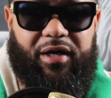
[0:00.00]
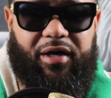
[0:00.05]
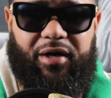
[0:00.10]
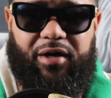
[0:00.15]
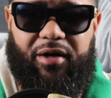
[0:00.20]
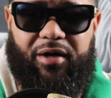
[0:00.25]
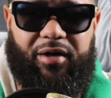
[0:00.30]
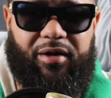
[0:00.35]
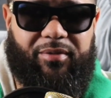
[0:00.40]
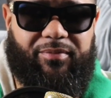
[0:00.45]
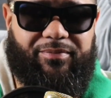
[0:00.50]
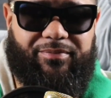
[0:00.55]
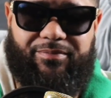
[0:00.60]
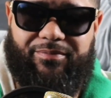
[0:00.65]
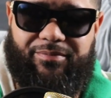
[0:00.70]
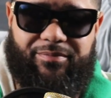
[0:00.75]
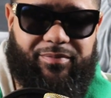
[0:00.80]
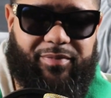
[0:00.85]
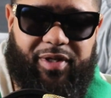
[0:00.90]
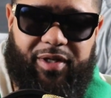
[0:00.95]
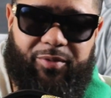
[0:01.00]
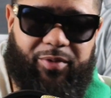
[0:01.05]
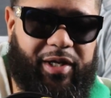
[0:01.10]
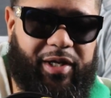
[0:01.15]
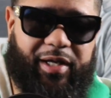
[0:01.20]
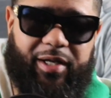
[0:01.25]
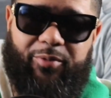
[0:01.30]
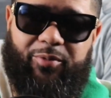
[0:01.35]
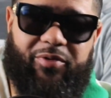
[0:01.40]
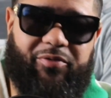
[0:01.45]
Um, he,
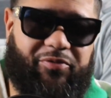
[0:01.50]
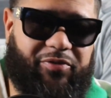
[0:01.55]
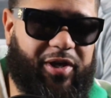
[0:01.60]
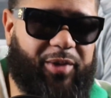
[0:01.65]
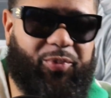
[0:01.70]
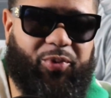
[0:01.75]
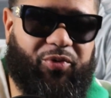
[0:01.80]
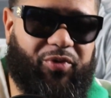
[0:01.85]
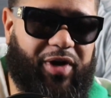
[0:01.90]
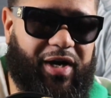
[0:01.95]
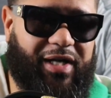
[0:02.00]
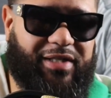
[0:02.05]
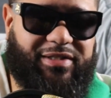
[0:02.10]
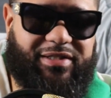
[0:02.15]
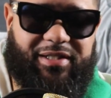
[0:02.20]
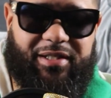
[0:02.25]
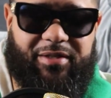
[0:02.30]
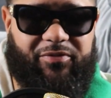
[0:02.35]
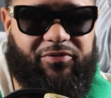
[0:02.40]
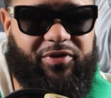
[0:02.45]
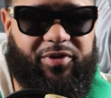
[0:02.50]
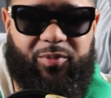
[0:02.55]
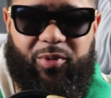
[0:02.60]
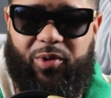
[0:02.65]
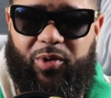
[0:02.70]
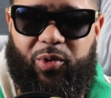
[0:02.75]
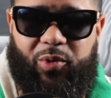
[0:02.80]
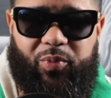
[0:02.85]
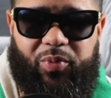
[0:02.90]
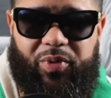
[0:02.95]
he would vaporize Teofimo
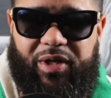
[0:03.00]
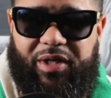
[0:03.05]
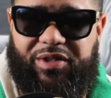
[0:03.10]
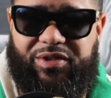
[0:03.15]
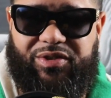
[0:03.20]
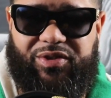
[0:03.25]
Lopez.